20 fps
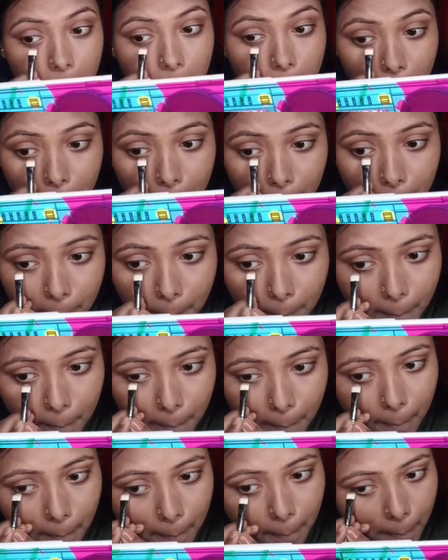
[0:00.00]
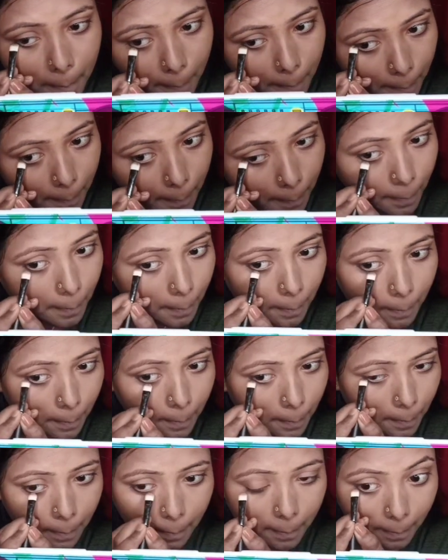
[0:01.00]
I'm going to do the same onto
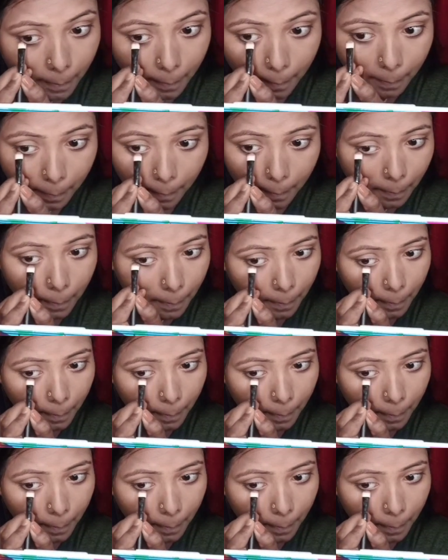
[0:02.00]
my other eyes.